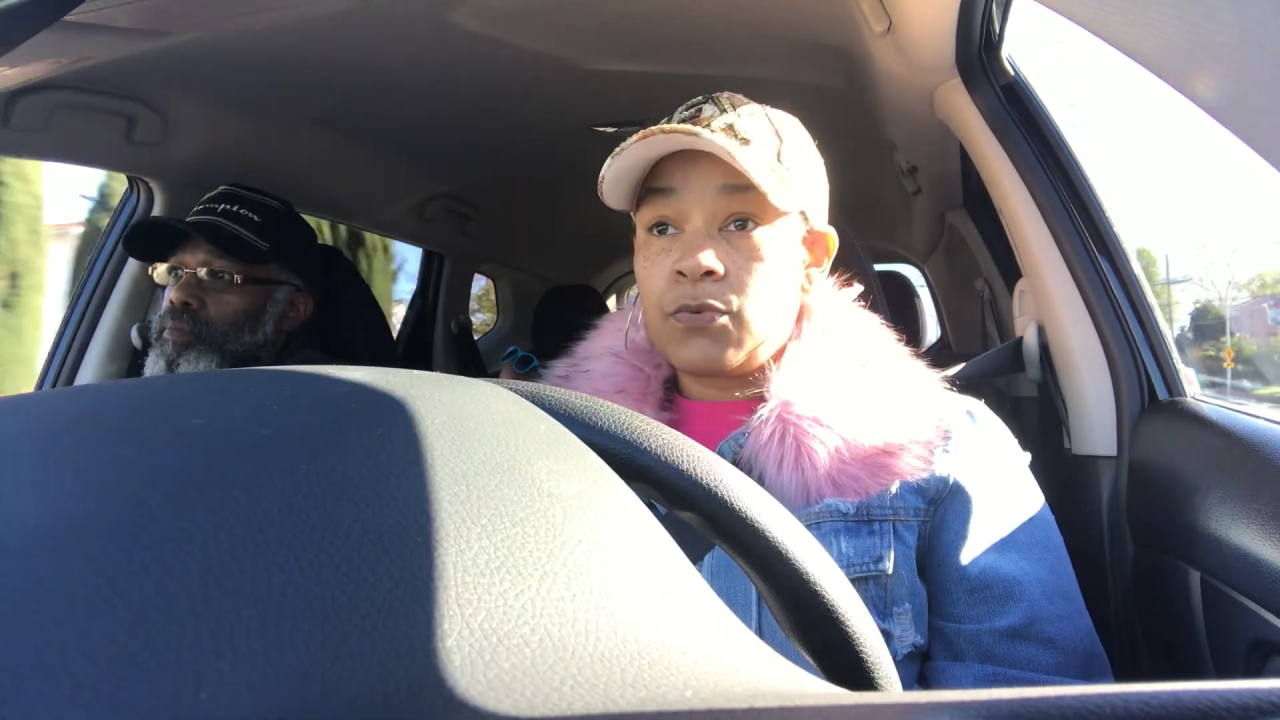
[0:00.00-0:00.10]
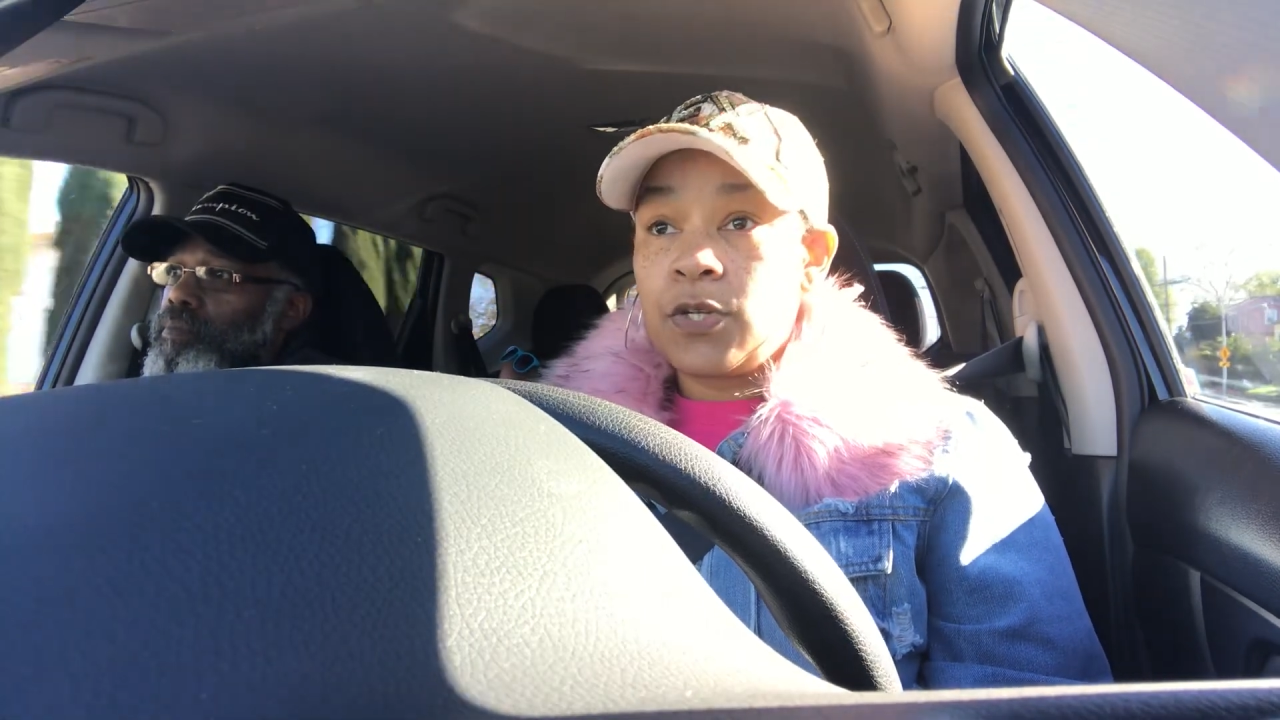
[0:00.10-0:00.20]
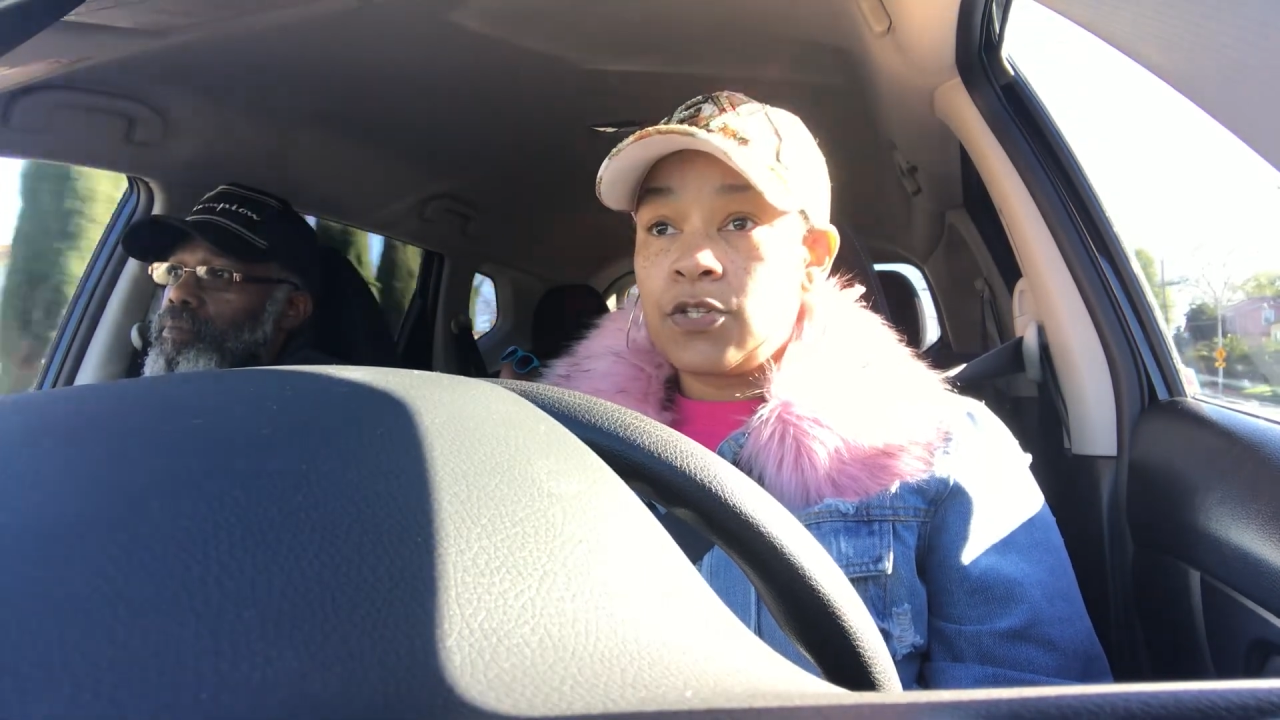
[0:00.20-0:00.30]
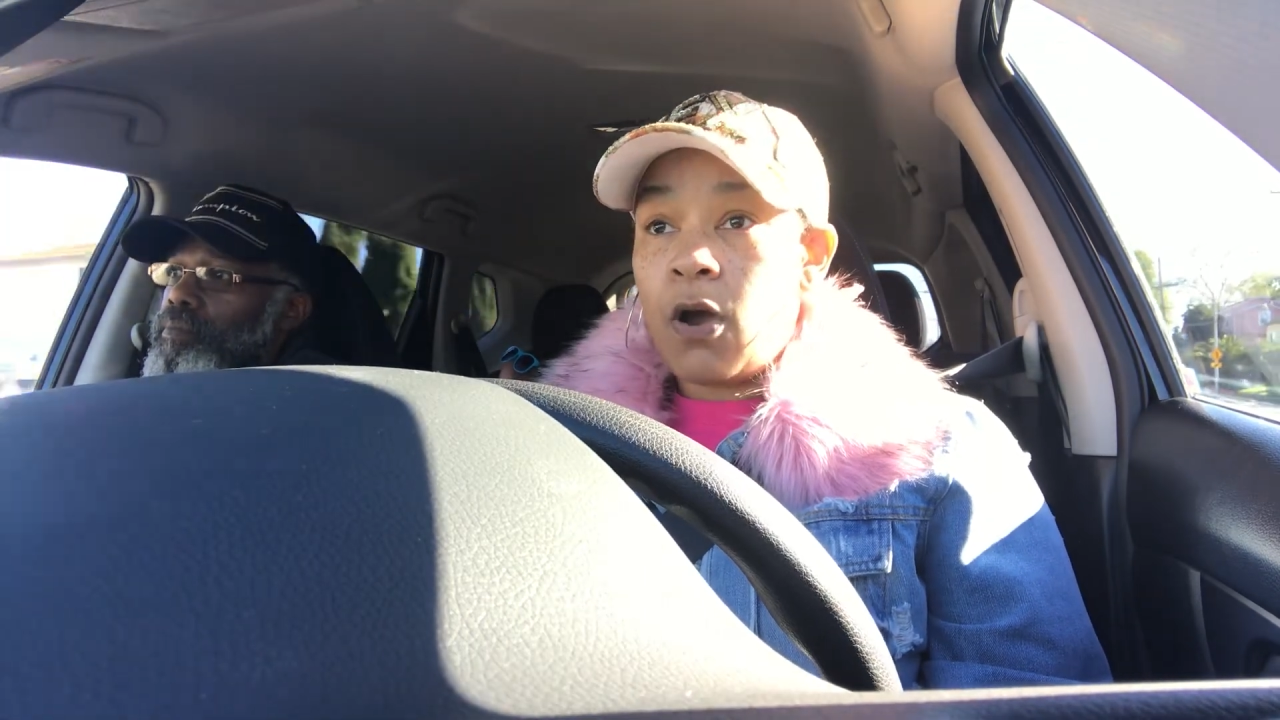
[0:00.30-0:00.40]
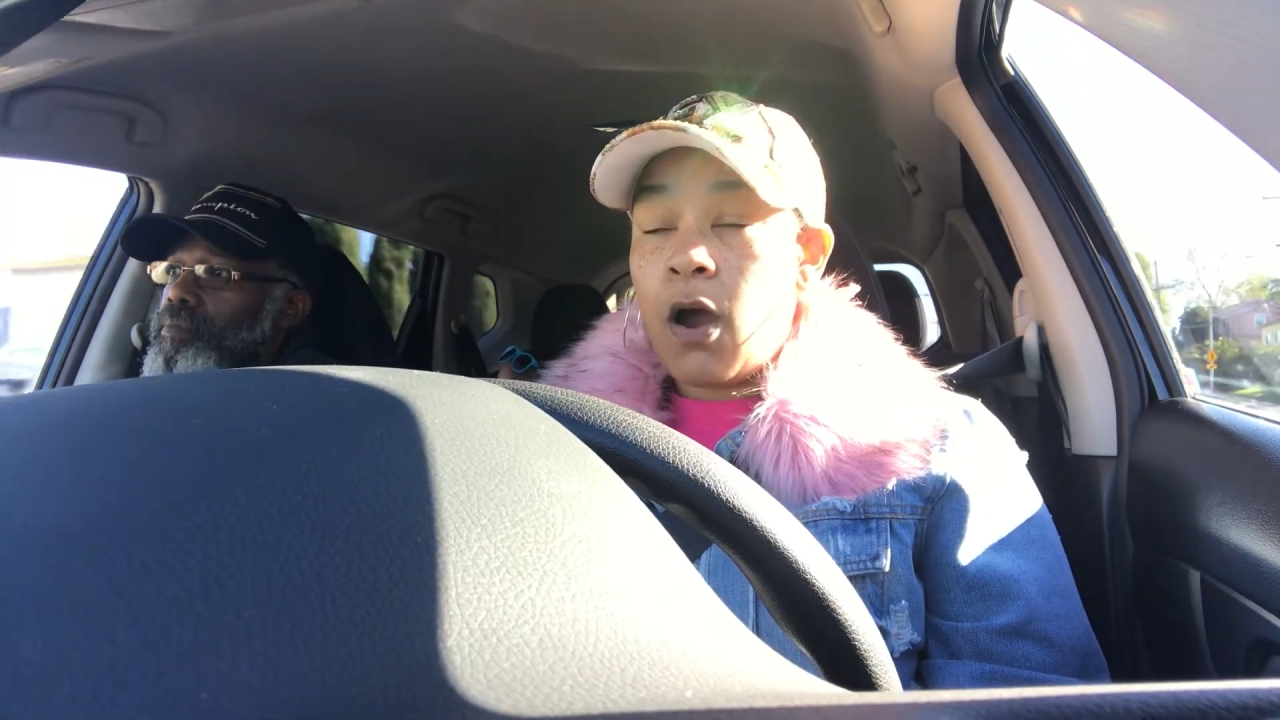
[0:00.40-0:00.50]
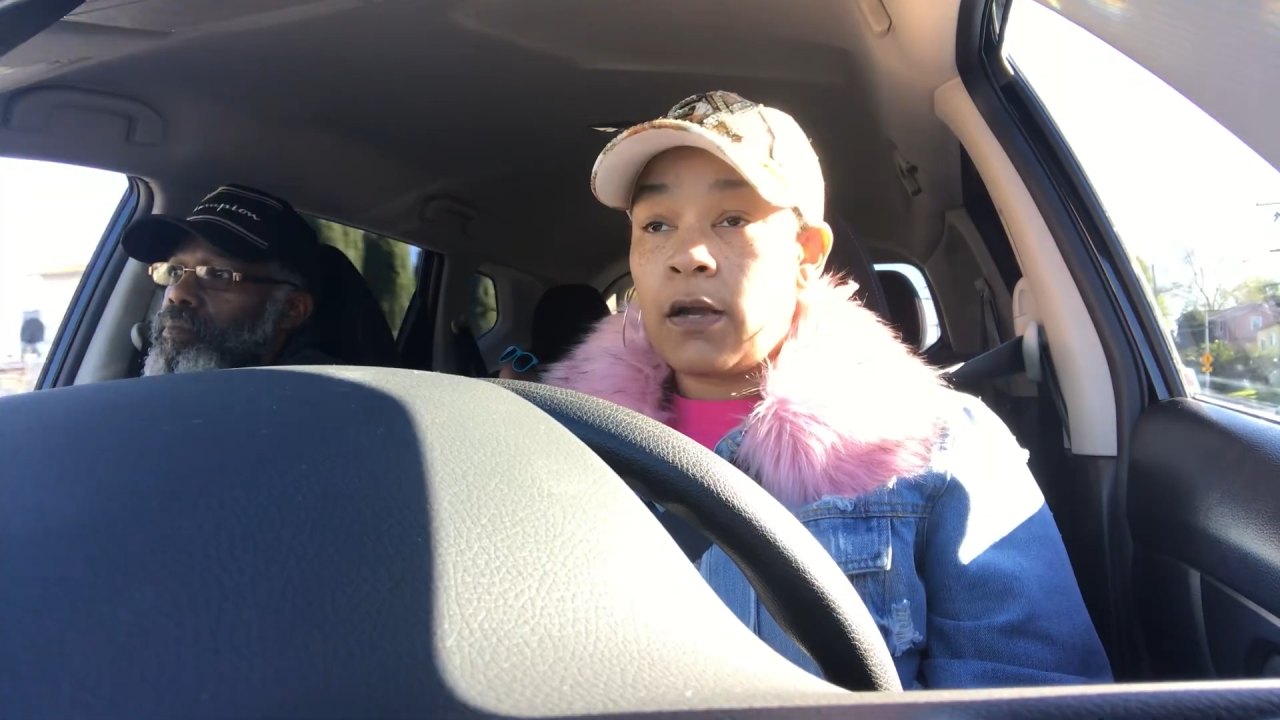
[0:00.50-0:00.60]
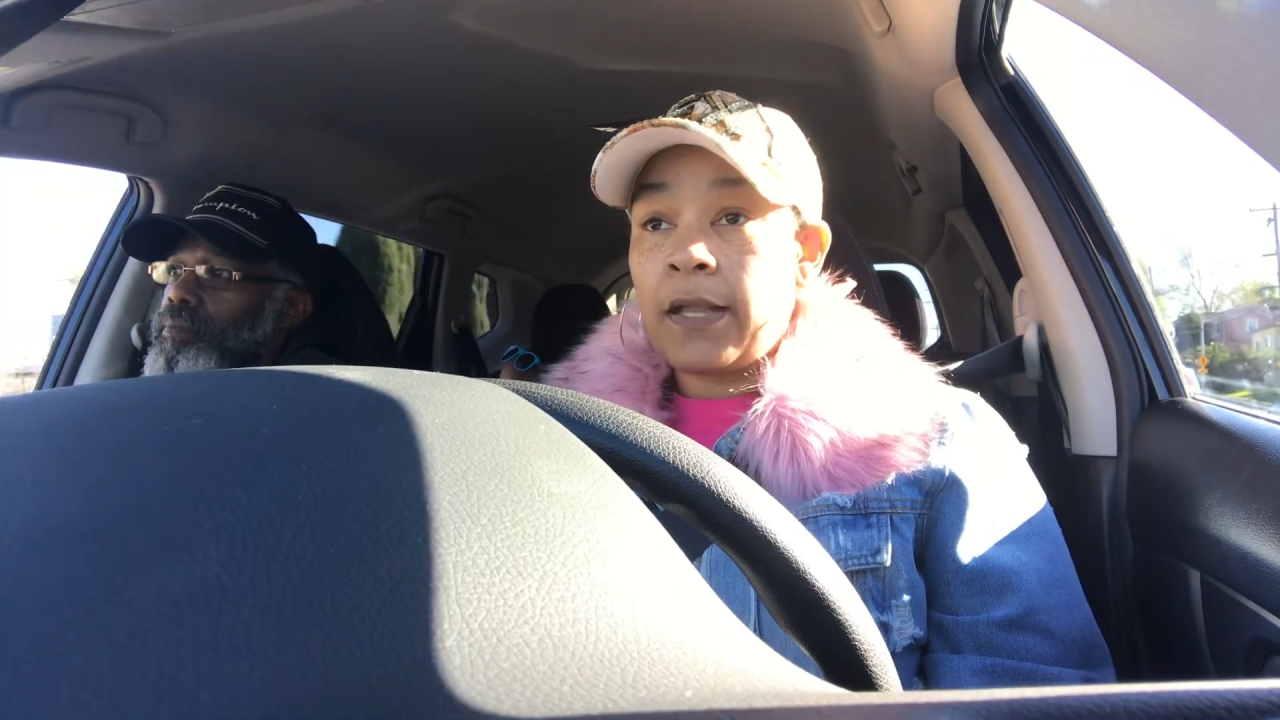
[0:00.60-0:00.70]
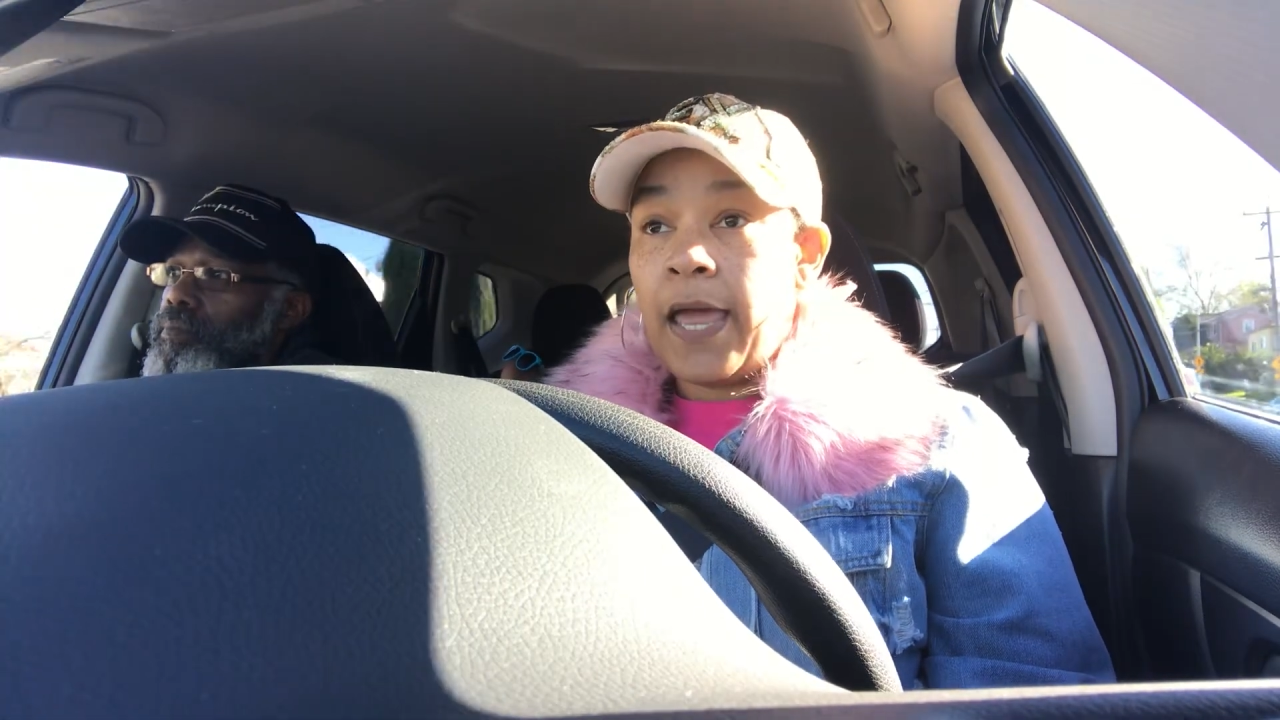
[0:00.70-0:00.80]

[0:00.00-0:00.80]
which are